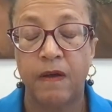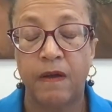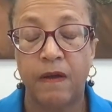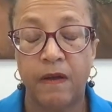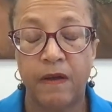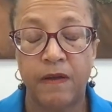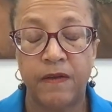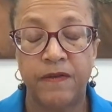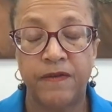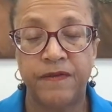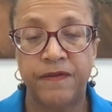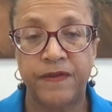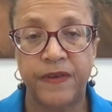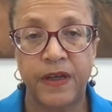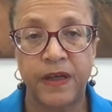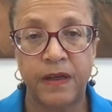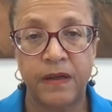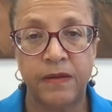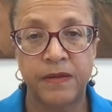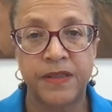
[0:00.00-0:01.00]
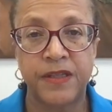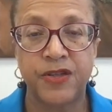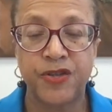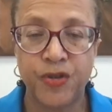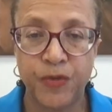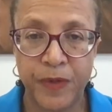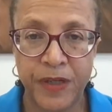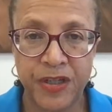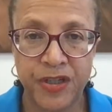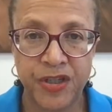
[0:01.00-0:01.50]
of
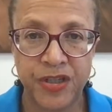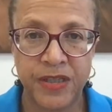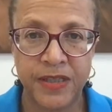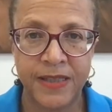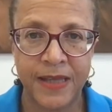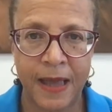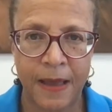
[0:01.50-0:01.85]
situations